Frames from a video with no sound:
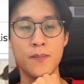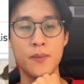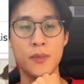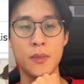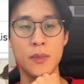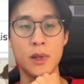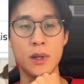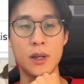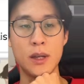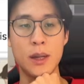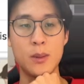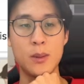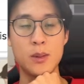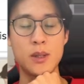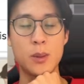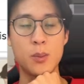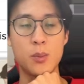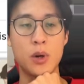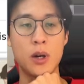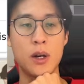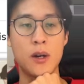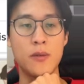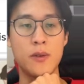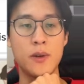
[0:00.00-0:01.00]
gain some
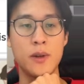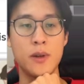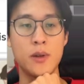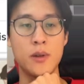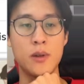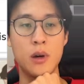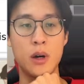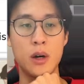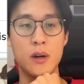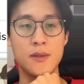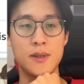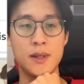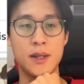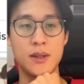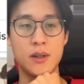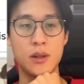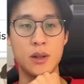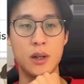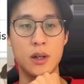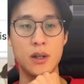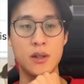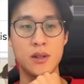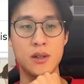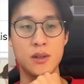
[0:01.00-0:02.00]
profit to offset the
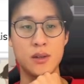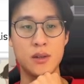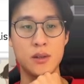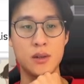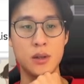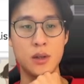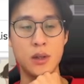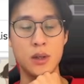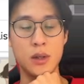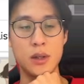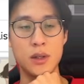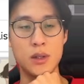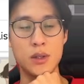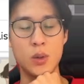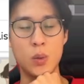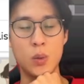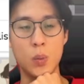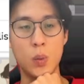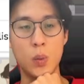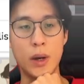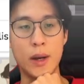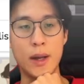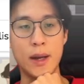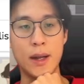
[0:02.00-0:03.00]
losses. So
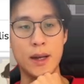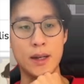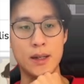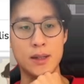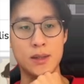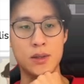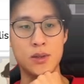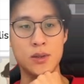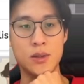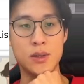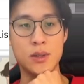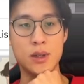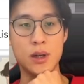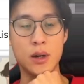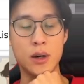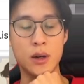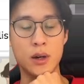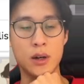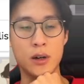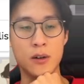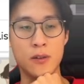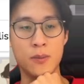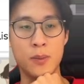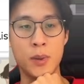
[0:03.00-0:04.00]
white has to start
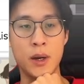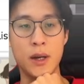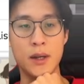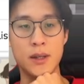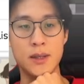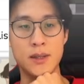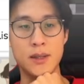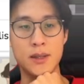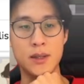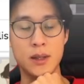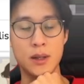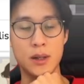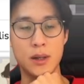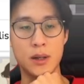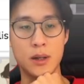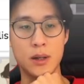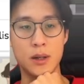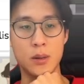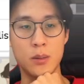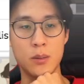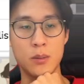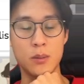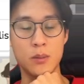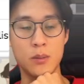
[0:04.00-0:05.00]
off by
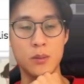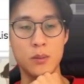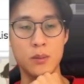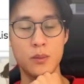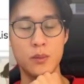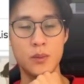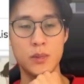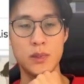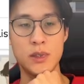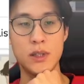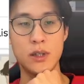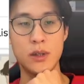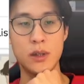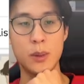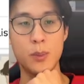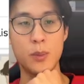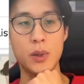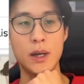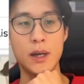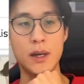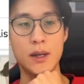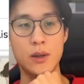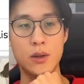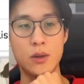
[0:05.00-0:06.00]
sealing
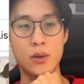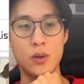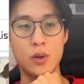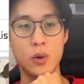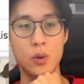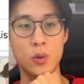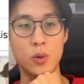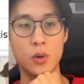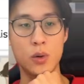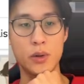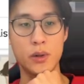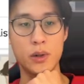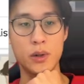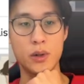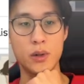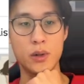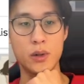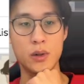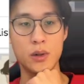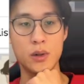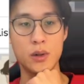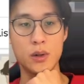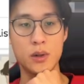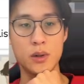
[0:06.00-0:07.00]
black to the corner.
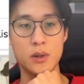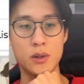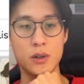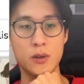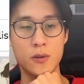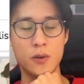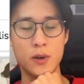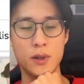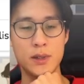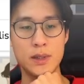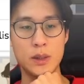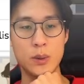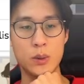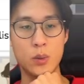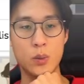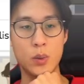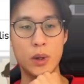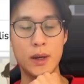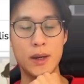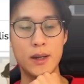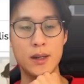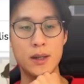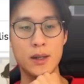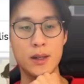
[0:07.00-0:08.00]
So for example,
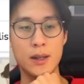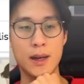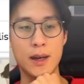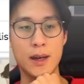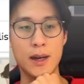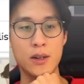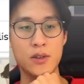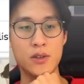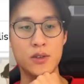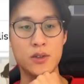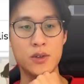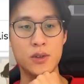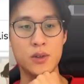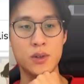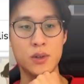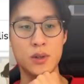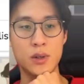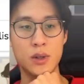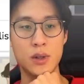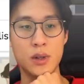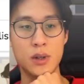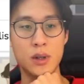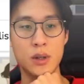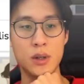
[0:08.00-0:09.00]
white can attach
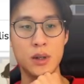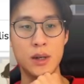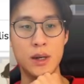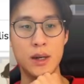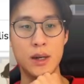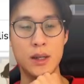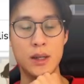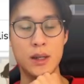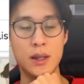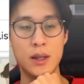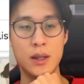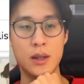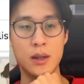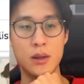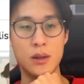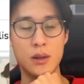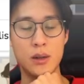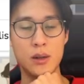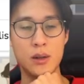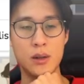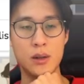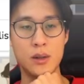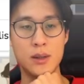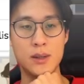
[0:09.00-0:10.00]
and then
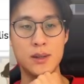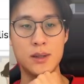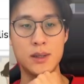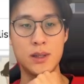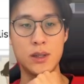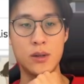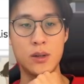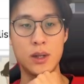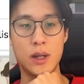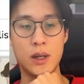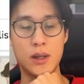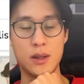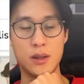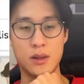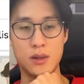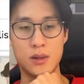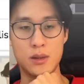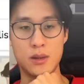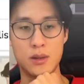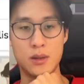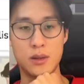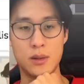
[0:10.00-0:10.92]
seal like this.